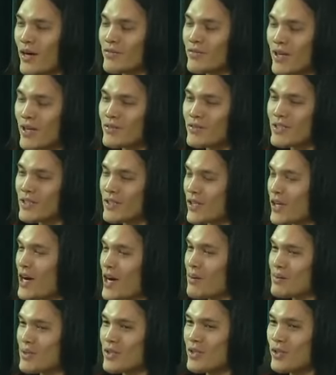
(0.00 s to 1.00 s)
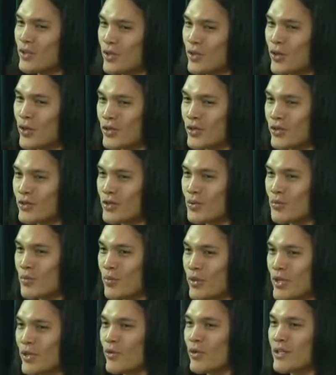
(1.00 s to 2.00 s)
Well, I've seen the cops in New York do some
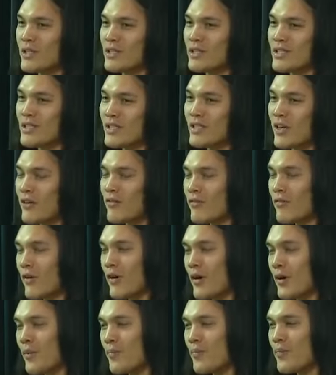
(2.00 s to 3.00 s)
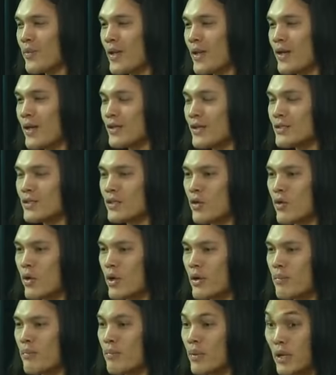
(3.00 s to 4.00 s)
pretty crazy stuff.
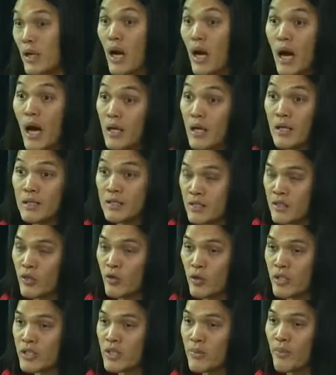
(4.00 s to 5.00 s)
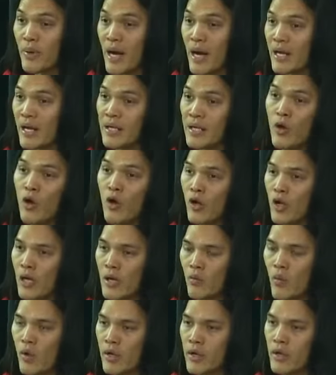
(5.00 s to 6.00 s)
But it's degrees of bad, and all I
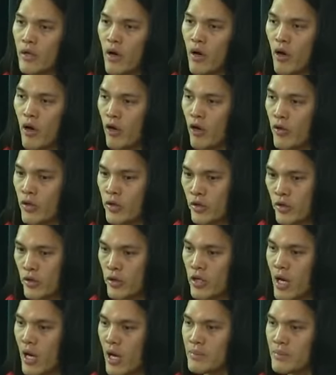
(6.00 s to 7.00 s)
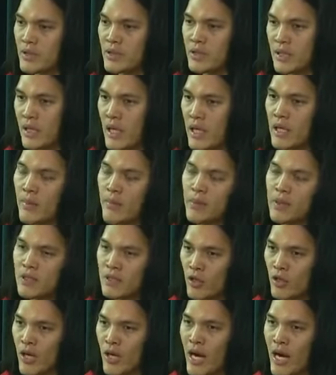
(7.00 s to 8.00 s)
want are the good cops to stand up and
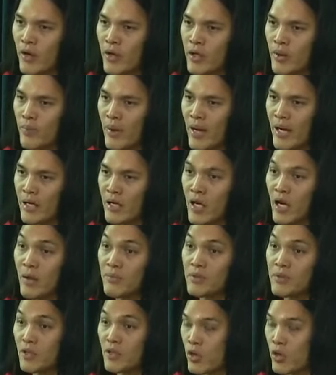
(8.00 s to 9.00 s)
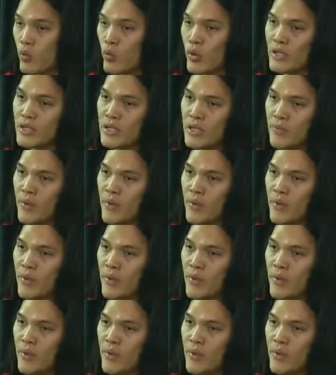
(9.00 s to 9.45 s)
start outing the bad cops, start arresting.